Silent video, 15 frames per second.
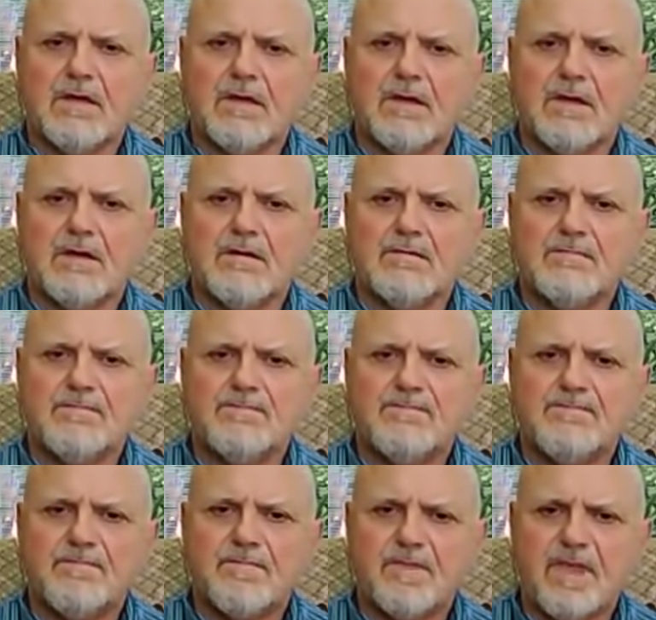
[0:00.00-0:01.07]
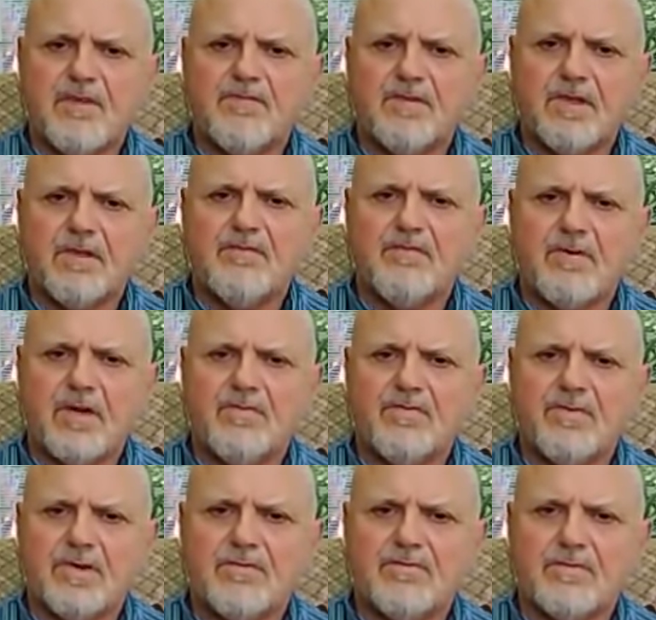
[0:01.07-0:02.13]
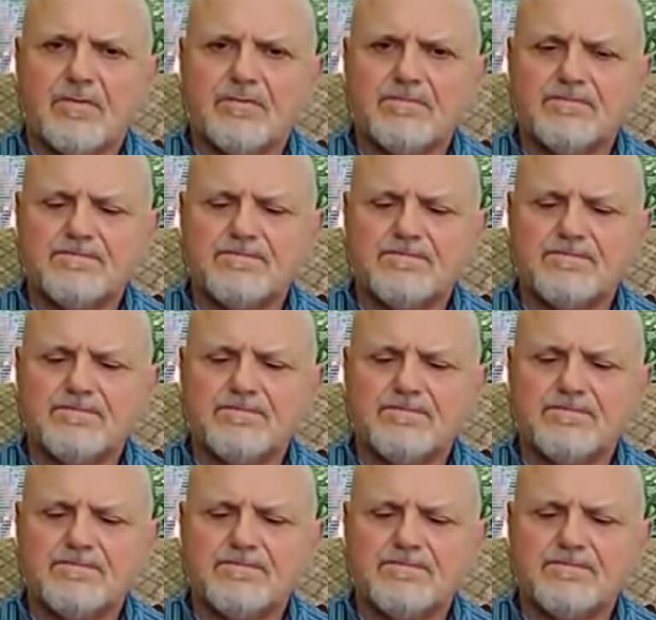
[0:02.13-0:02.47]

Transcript: Uh, definitely very fearful.